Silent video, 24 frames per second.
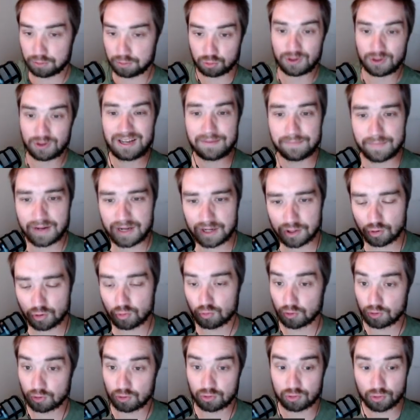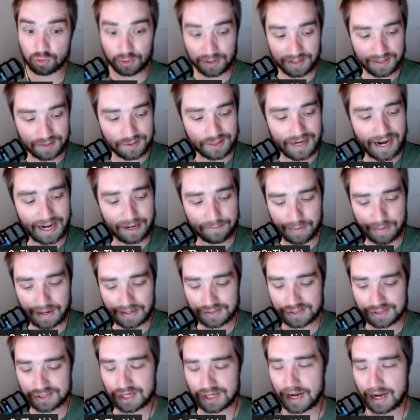premier recruiting
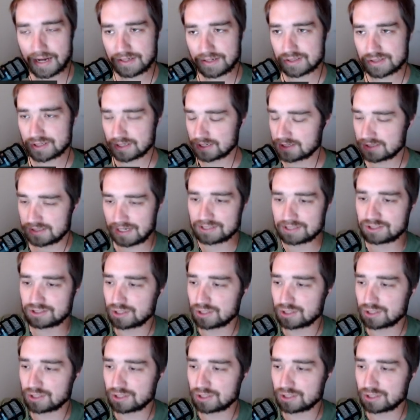database sites, and it's